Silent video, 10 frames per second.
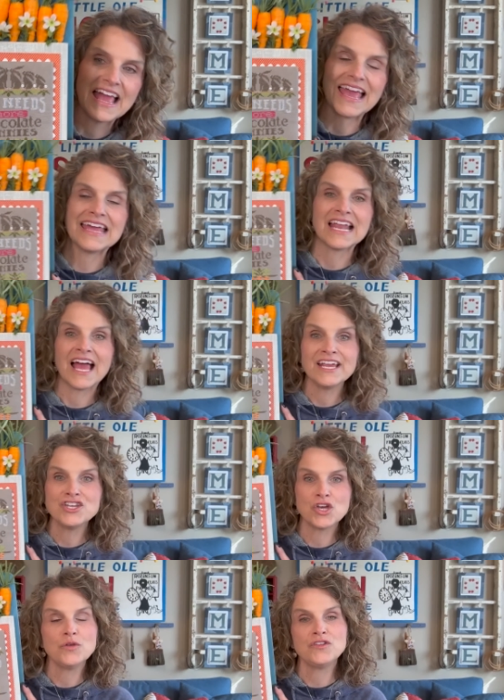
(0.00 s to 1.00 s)
And I
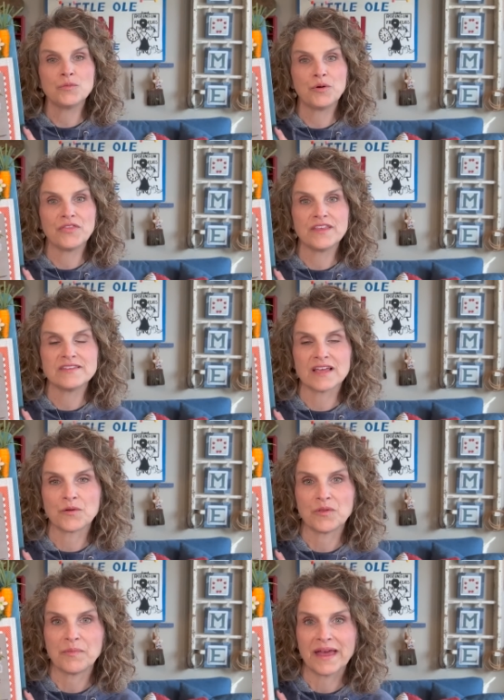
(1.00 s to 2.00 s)
chose to put this on
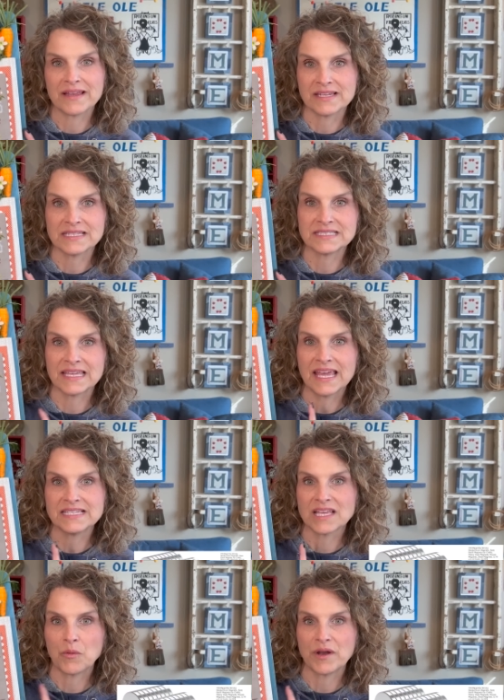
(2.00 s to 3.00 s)
with magnets in
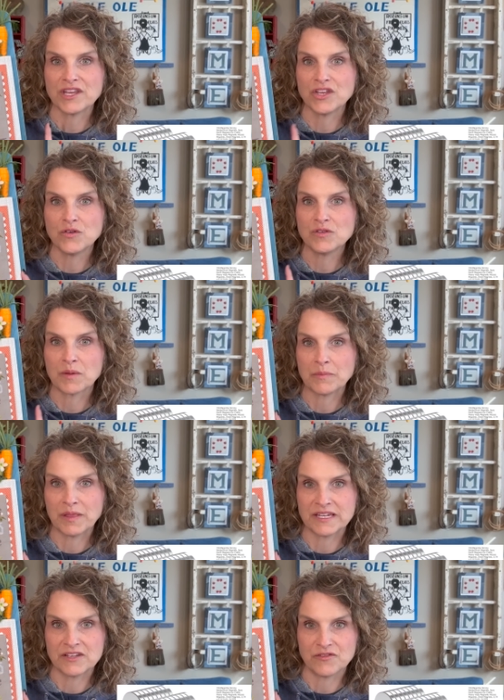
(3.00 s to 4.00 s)
case I want to use my
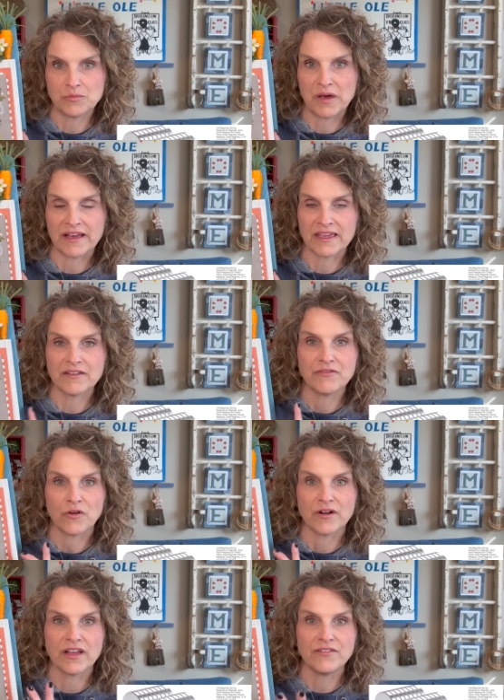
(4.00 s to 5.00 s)
Plentiful Pocket
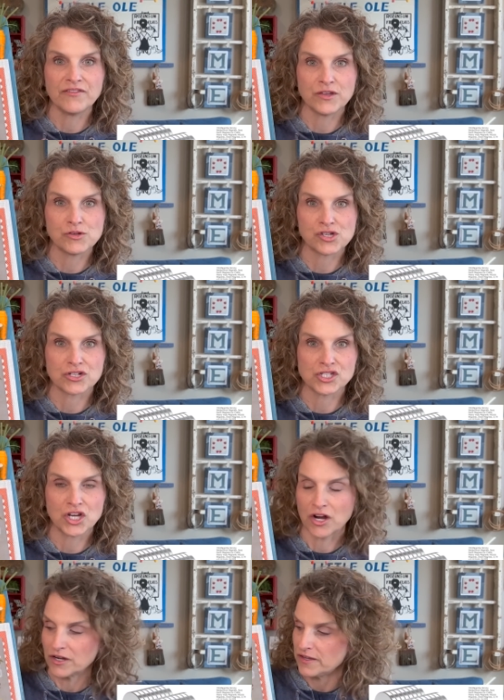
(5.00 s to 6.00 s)
for a future
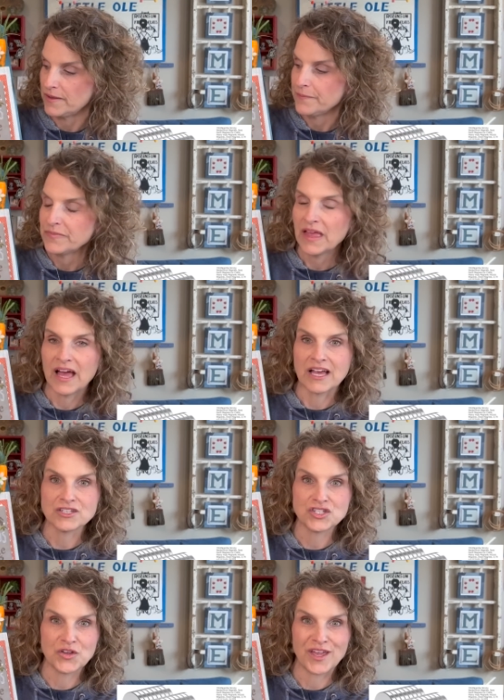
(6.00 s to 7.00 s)
chart. I'll
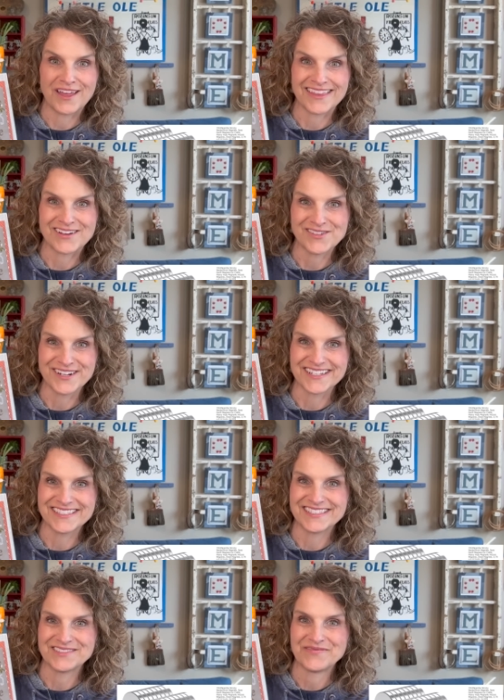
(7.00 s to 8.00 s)
show you how that
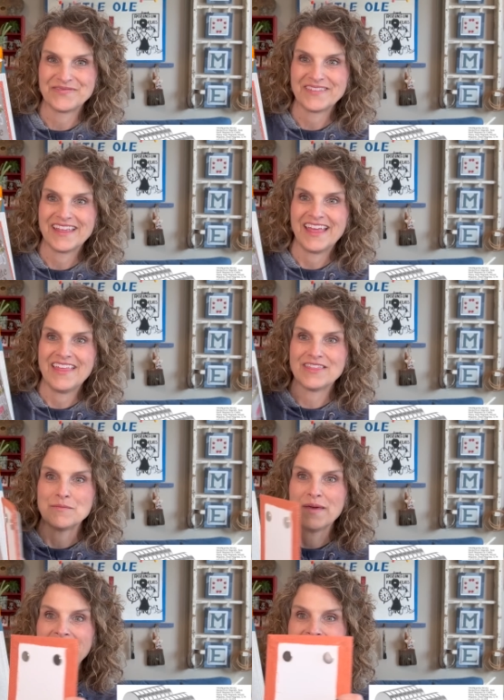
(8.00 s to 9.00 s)
works. The
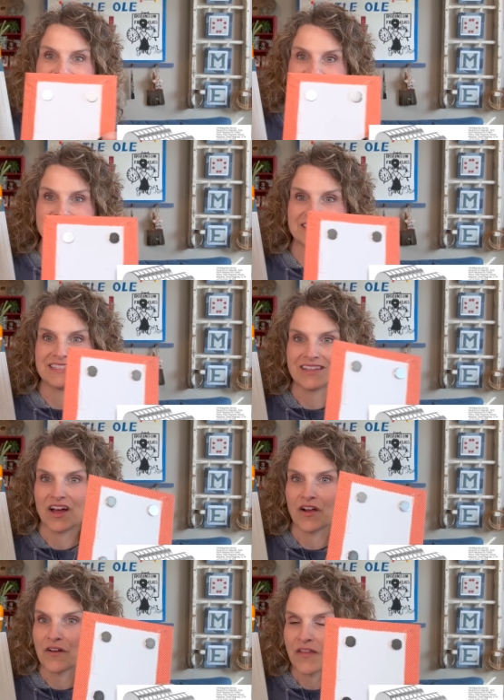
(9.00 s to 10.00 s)
magnets
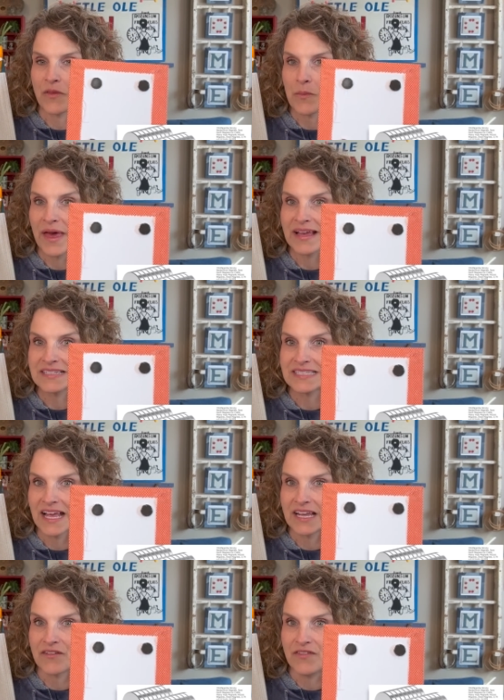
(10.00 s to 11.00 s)
are on the back
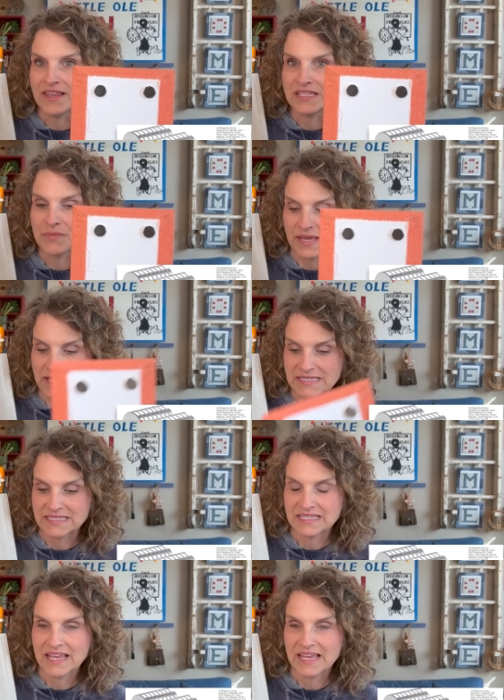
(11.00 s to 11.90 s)
side of this piece,